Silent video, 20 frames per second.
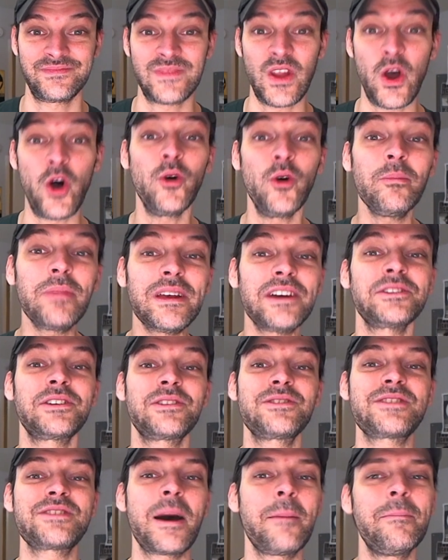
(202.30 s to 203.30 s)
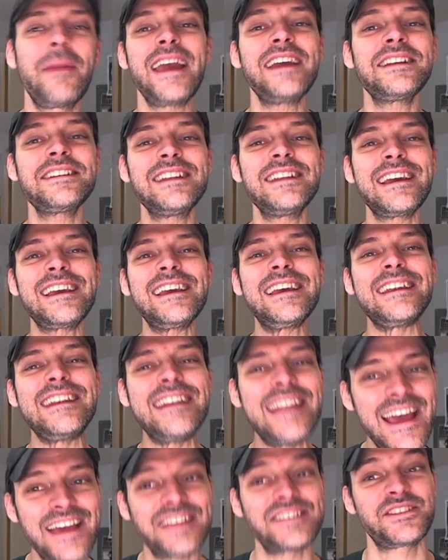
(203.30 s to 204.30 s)
Home builders abandoning
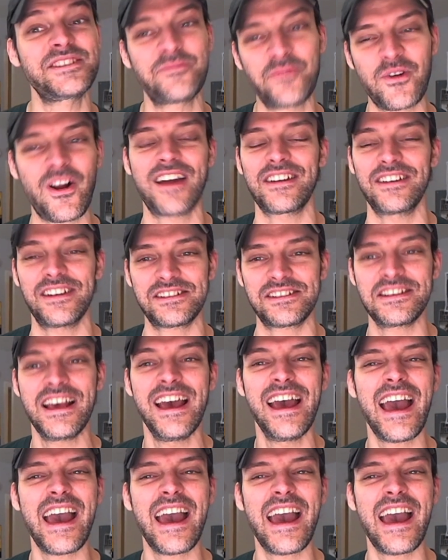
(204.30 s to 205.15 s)
Nest products